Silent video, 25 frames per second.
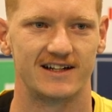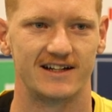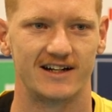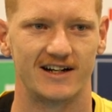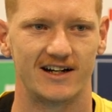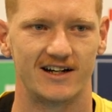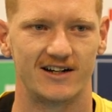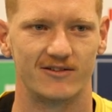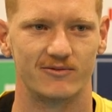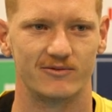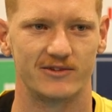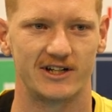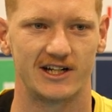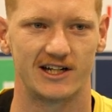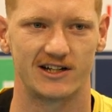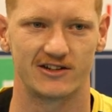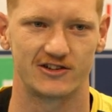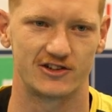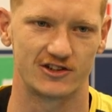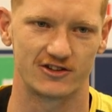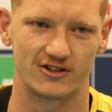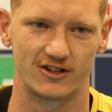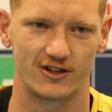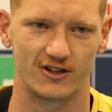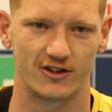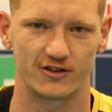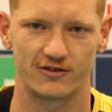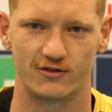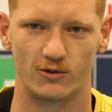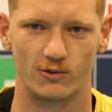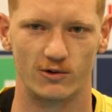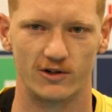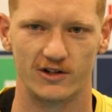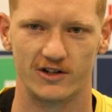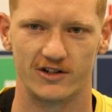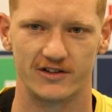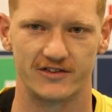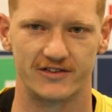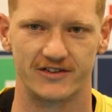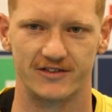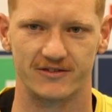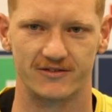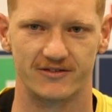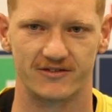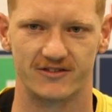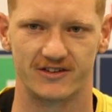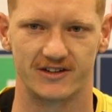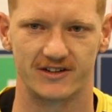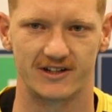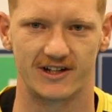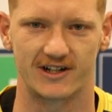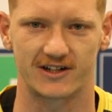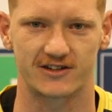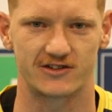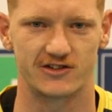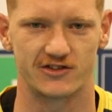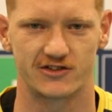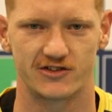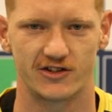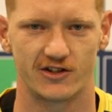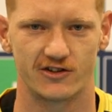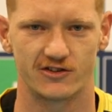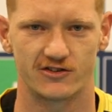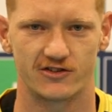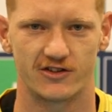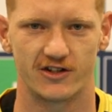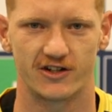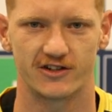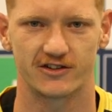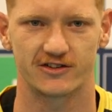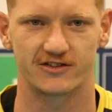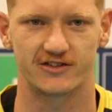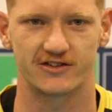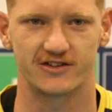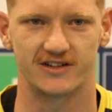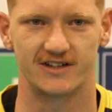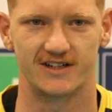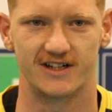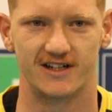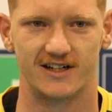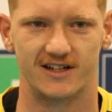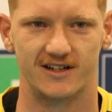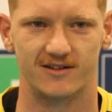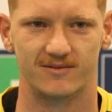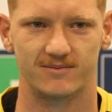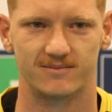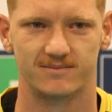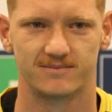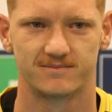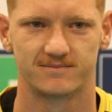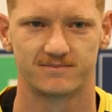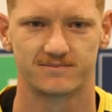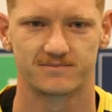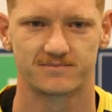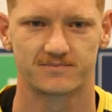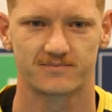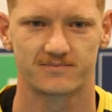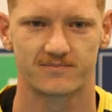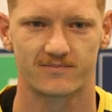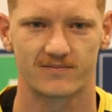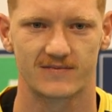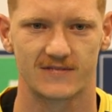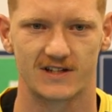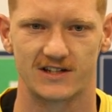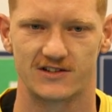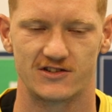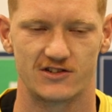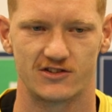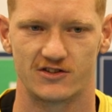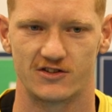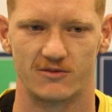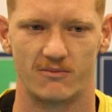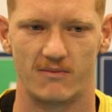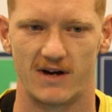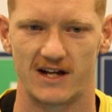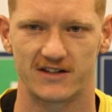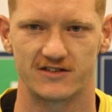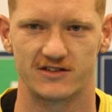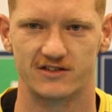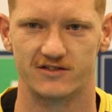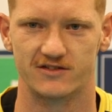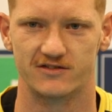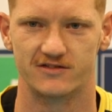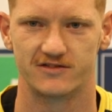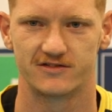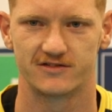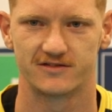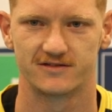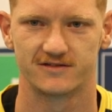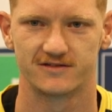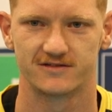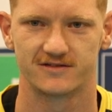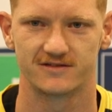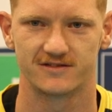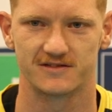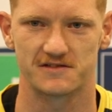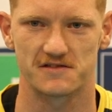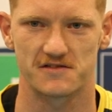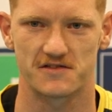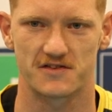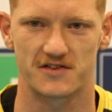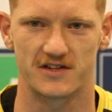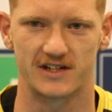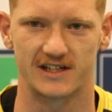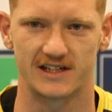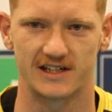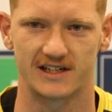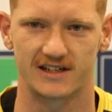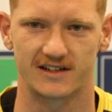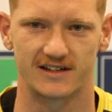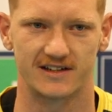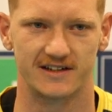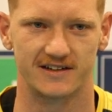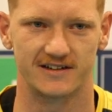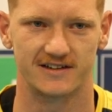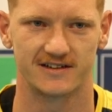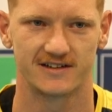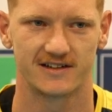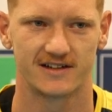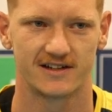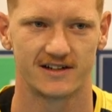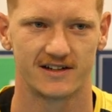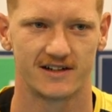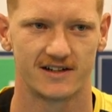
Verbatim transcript: and um, yeah just lost the words and like just so stoked. Um, it's just a massive thing and